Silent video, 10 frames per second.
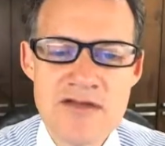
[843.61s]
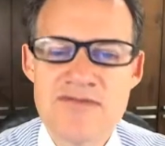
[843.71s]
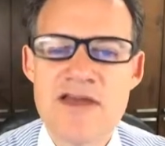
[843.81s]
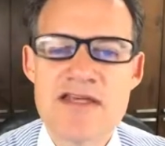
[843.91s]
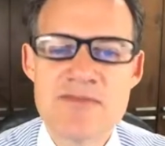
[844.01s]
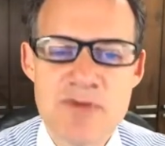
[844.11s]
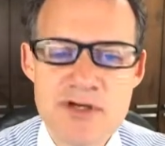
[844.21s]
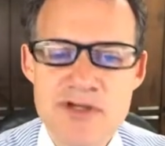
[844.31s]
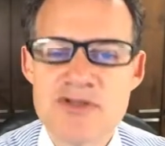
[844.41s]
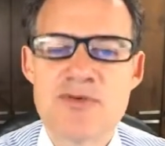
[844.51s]

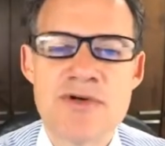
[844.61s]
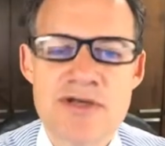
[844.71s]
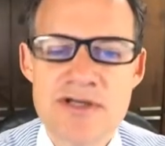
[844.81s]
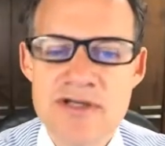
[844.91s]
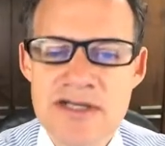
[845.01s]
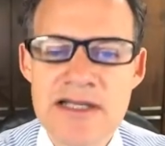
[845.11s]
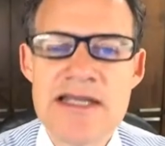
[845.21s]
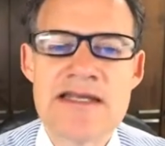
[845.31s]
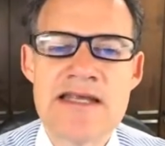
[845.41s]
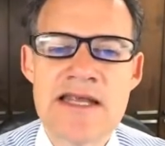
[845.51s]
Facebook and Twitter and
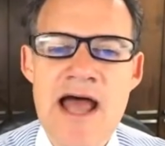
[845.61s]
LinkedIn.